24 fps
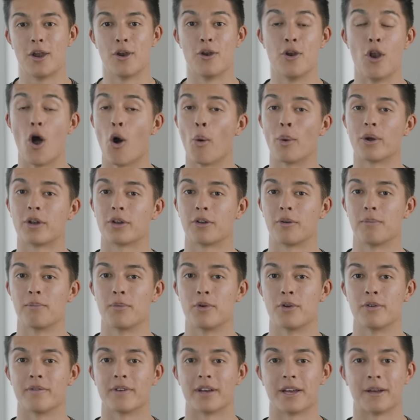no one could
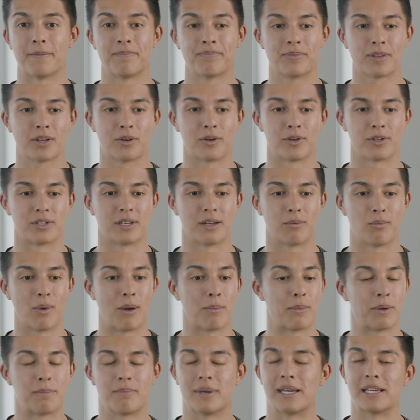move it, because
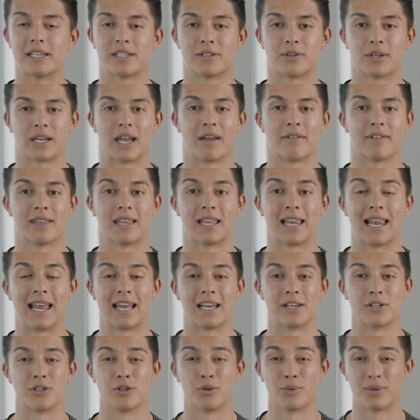when we pieced together the
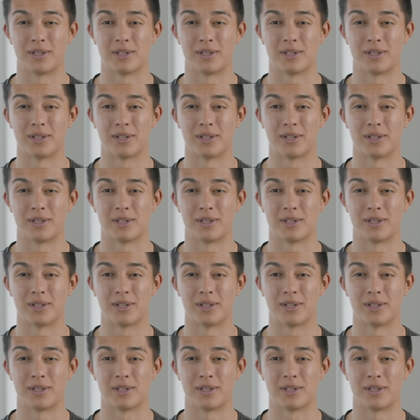layers,